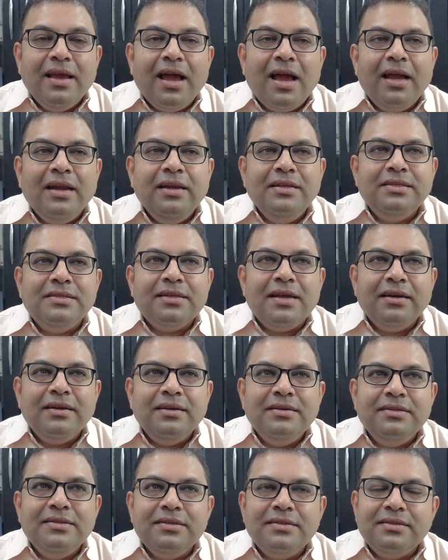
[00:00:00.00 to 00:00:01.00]
And he
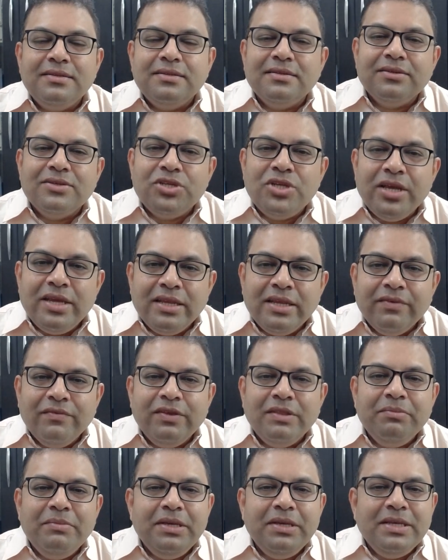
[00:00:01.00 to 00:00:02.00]
started just sharing
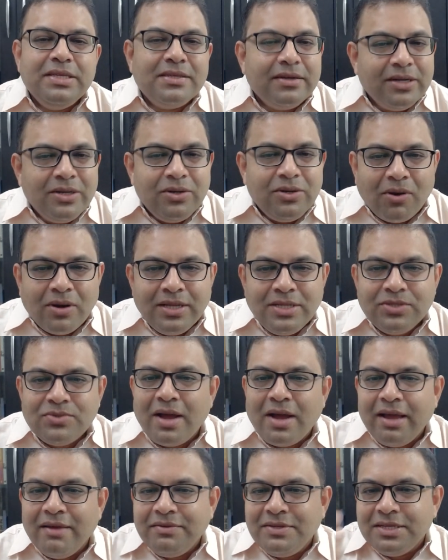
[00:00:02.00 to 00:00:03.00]
with me certain knowledge, so
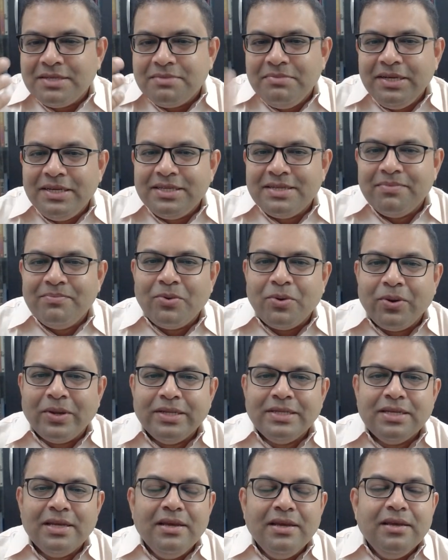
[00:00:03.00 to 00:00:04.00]
I just made some
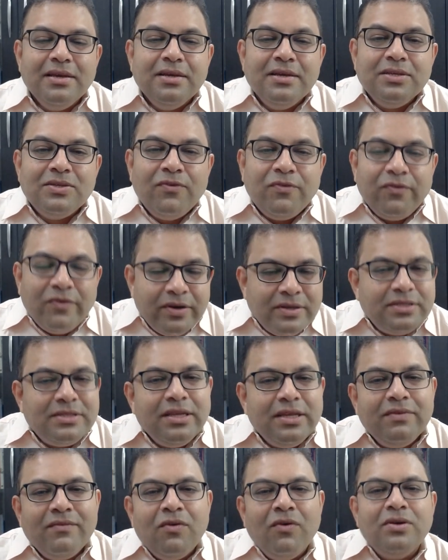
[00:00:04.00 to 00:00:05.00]
points. So first
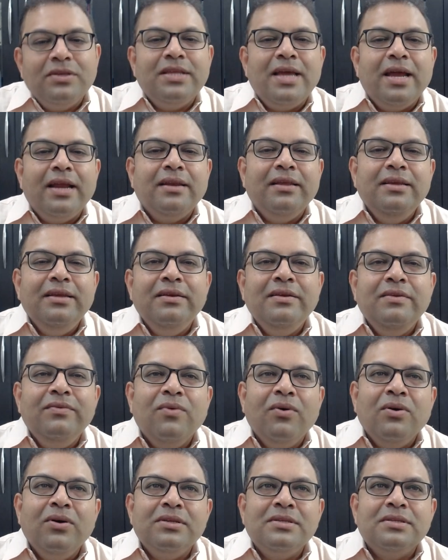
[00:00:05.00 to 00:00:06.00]
thing was that he
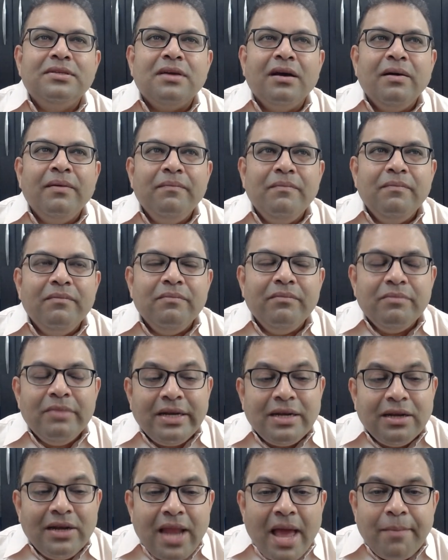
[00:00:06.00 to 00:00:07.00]
was a
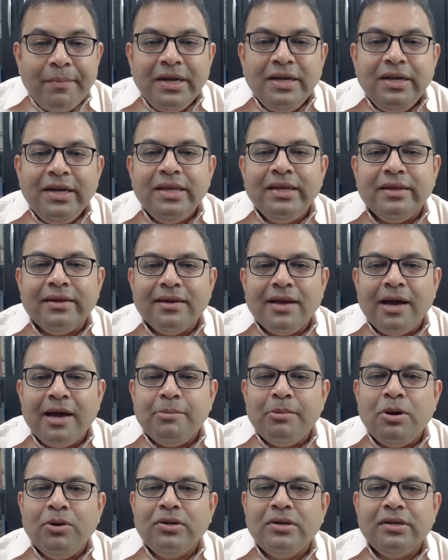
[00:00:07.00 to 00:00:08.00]
bit lamenting
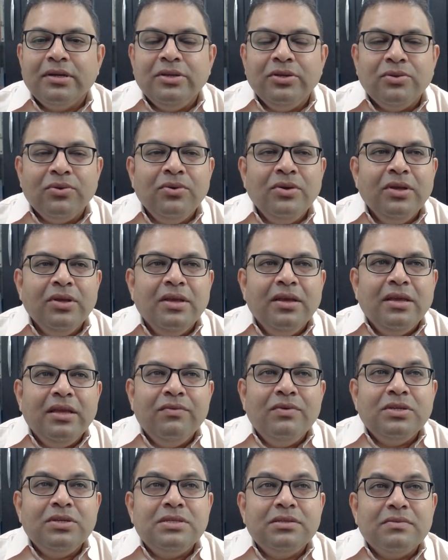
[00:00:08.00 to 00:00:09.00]
about, you know, he
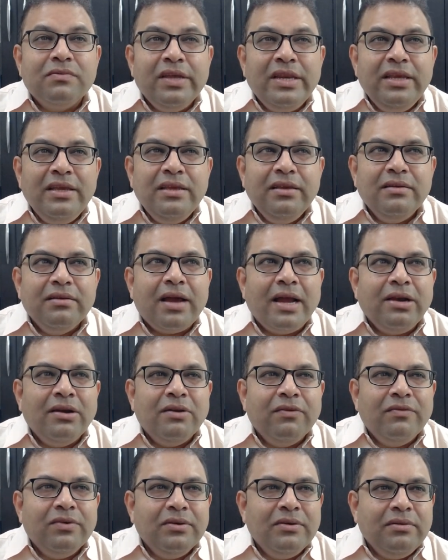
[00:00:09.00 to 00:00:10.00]
was very kind
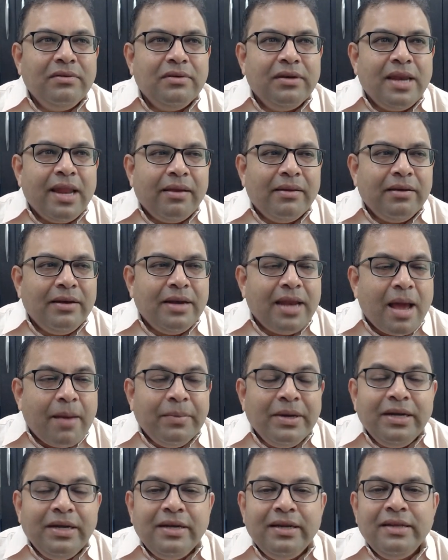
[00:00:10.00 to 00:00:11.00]
of a
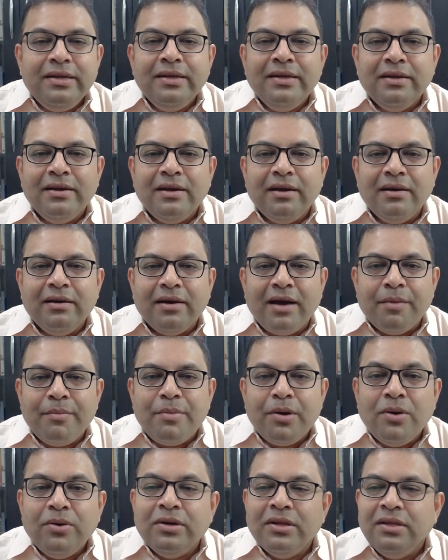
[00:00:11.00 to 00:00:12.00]
lamenting
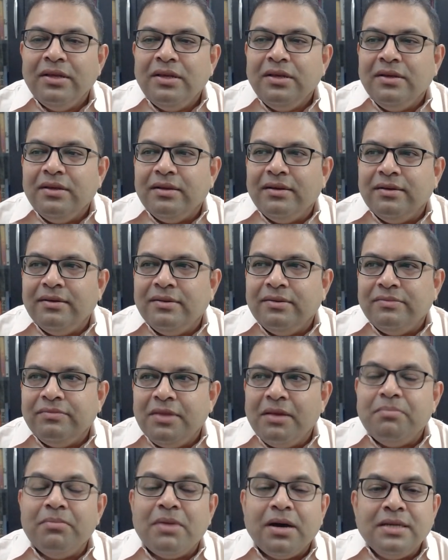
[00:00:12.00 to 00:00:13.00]
about
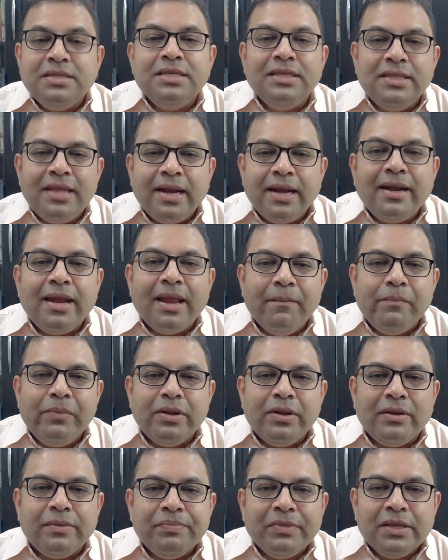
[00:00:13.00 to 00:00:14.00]
the monks in that
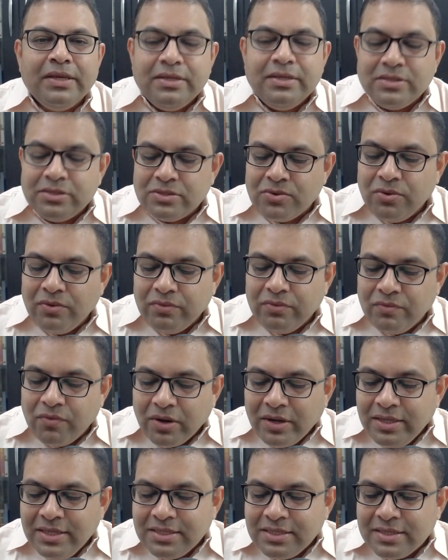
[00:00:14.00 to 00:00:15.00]
temple. So
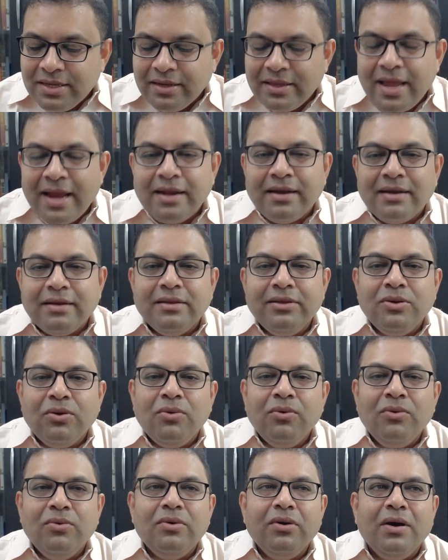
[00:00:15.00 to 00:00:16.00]
what he said that, you
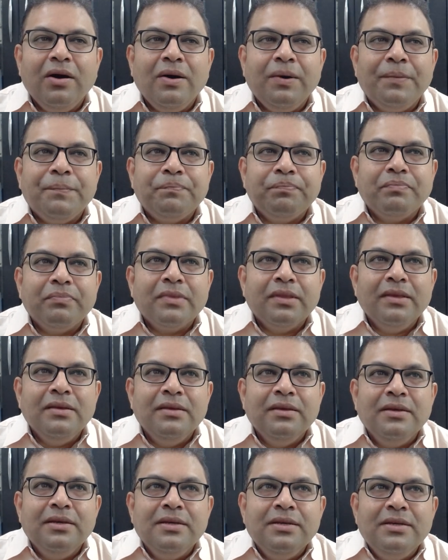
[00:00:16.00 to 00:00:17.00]
know,
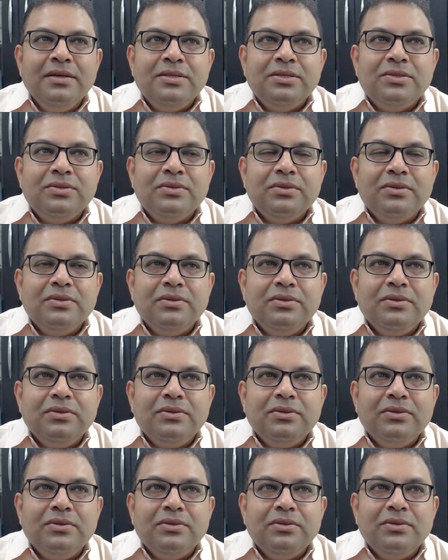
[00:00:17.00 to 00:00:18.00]

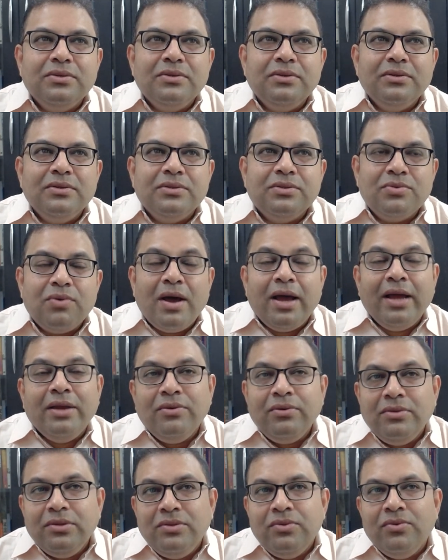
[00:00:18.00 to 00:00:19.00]
so I
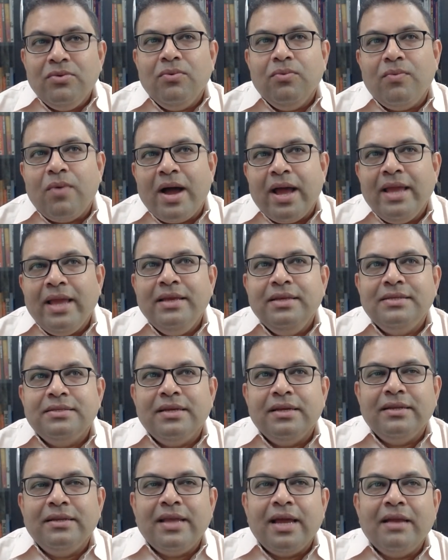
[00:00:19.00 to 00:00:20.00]
don't know why he
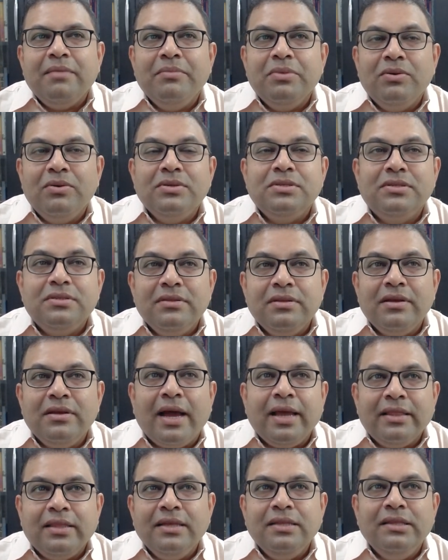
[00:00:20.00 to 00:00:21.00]
said that, because
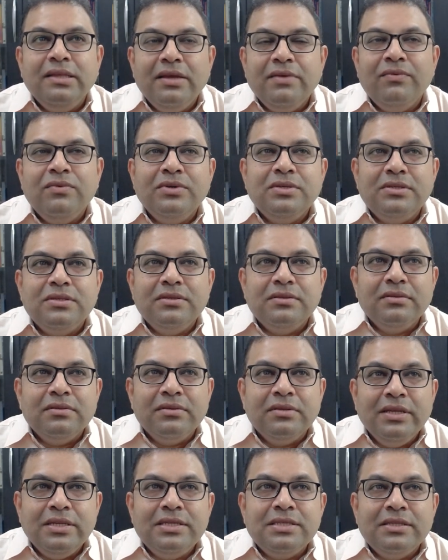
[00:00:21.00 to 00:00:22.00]
I think there was
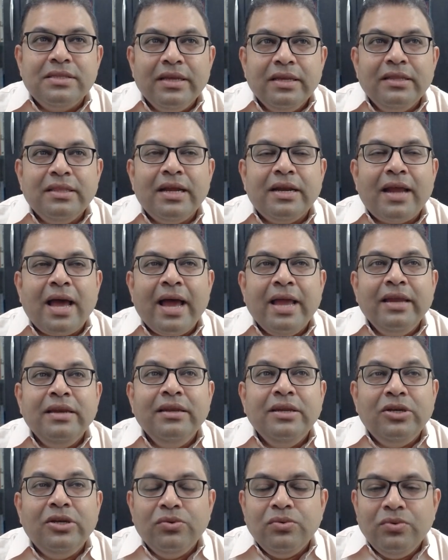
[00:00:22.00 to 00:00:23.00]
this thing that I
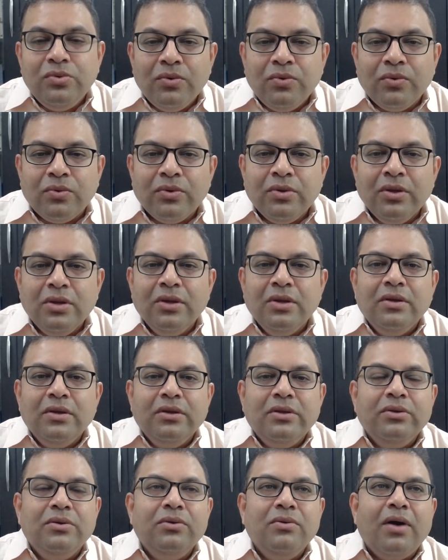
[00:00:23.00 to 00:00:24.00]
need to know.
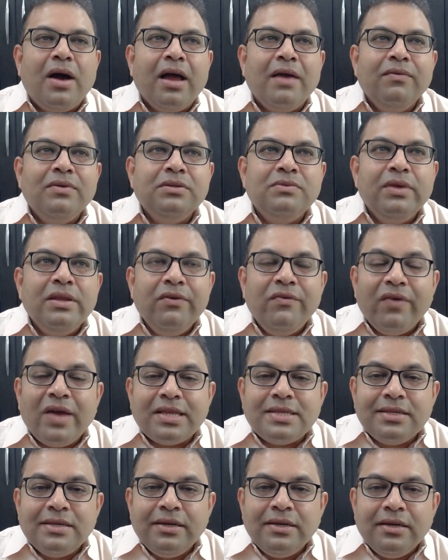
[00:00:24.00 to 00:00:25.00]
You know, I was very
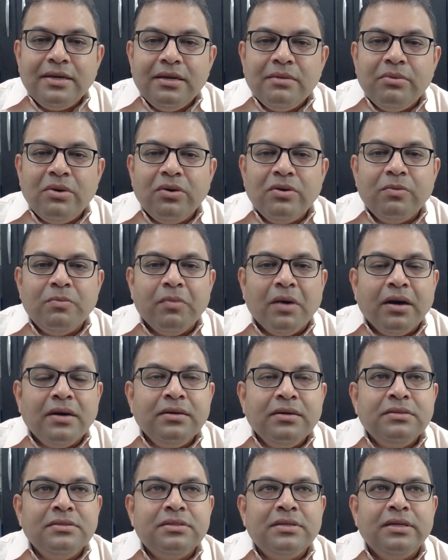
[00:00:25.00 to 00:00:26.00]
fascinated about
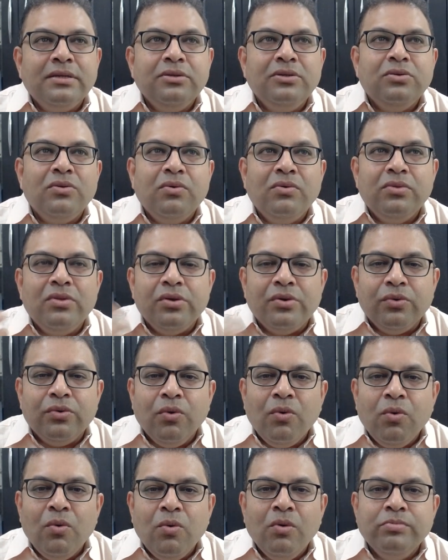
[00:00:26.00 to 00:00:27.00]
monks and, you know, the
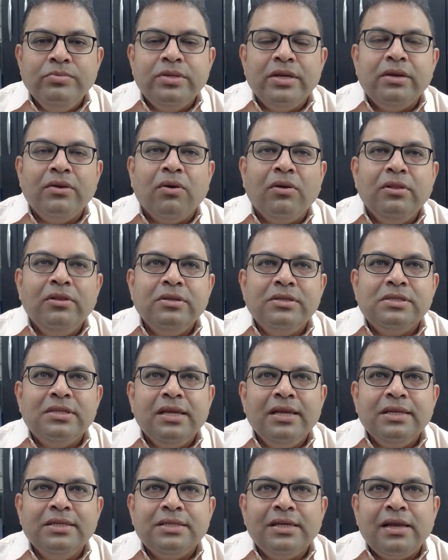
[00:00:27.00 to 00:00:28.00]
robes and all those
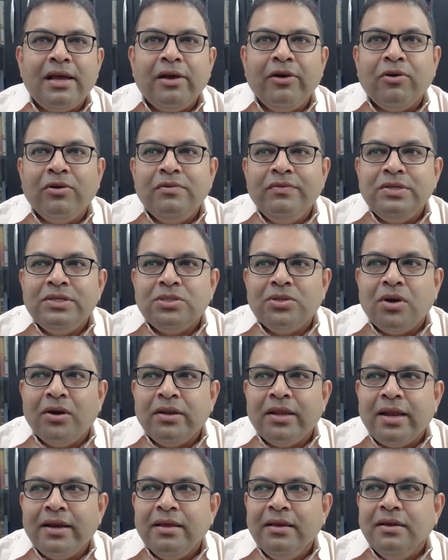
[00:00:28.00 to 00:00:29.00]
things. And I always
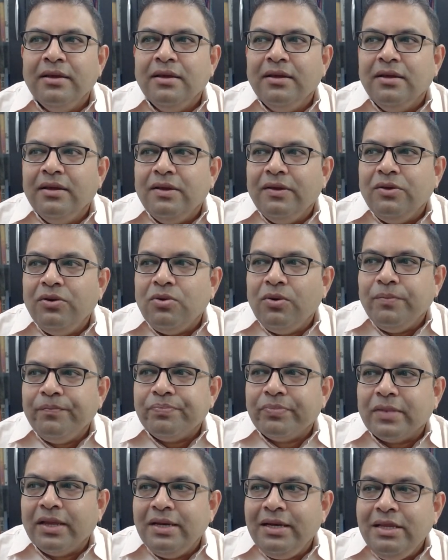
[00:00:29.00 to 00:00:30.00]
thought that, you know,
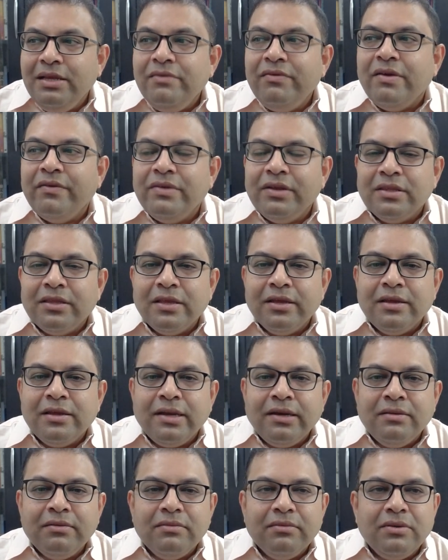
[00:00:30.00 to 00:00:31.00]
leave everything
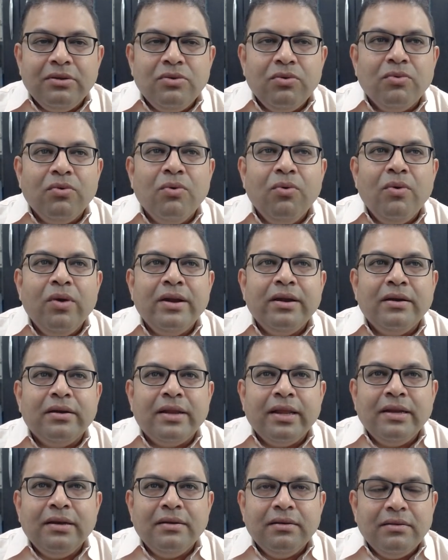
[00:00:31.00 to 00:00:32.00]
and, you know, go and
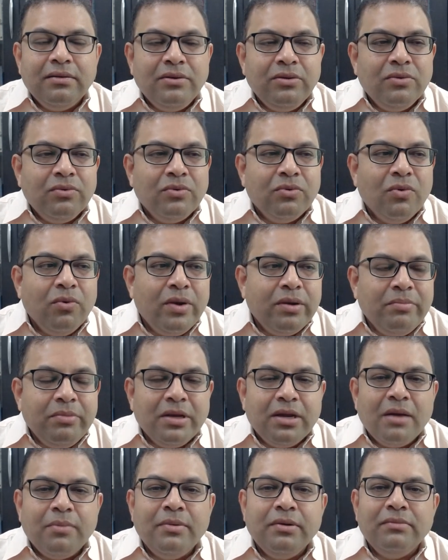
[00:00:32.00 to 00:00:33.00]
attend, you know, go and
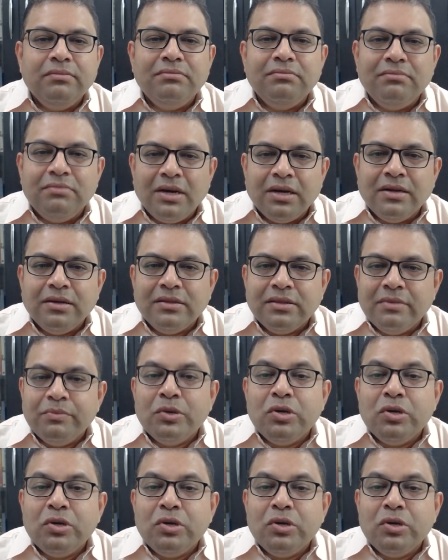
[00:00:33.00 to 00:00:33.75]
become a monk.